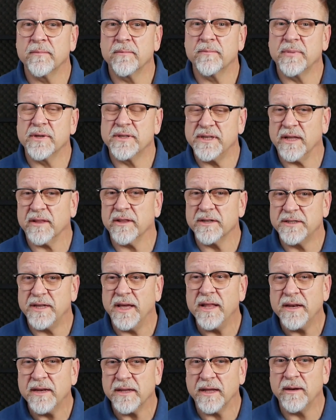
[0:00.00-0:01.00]
patella
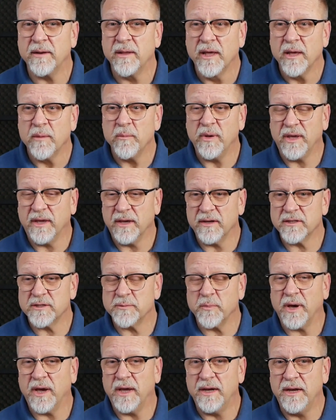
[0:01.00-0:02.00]
tendon because
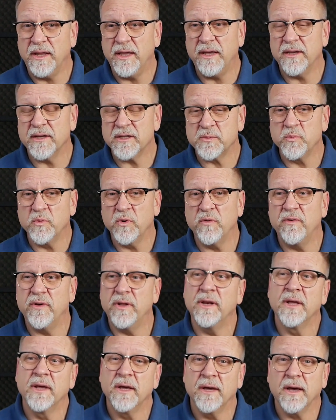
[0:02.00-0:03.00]
my knee is moving
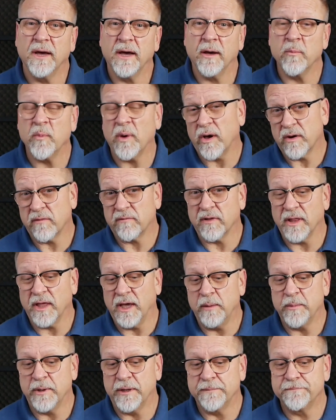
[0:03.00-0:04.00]
out of
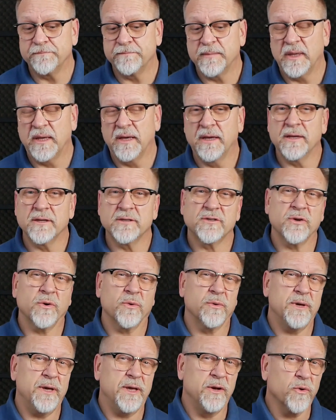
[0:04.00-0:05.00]
alignment.
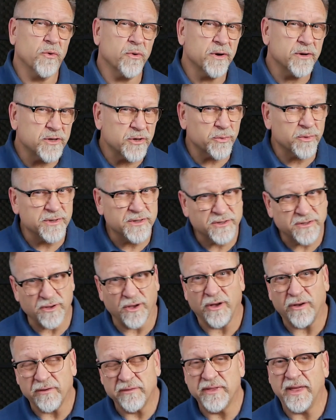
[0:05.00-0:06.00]
So in order to
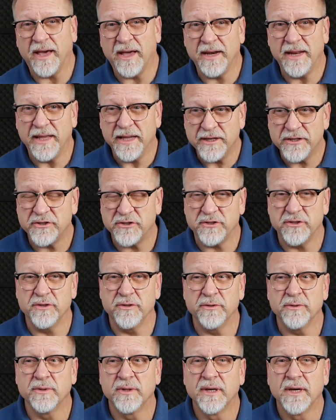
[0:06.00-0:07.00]
resolve that
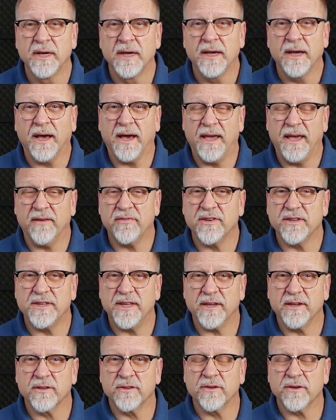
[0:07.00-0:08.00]
issue, I have to
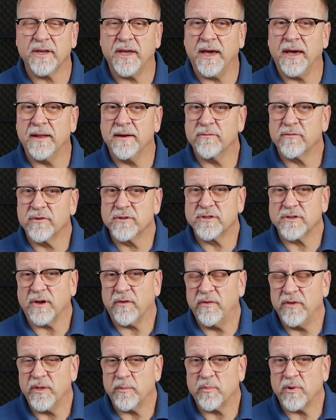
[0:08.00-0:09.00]
take a look at
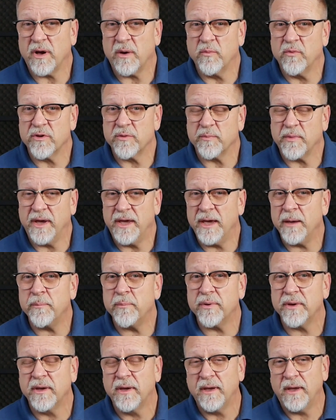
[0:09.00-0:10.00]
resolving the problem with my hip
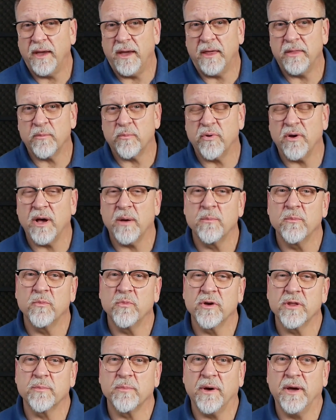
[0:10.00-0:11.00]
and the problem
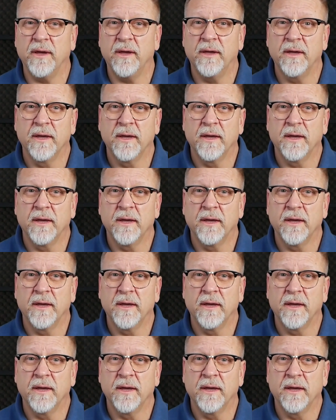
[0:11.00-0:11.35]
with my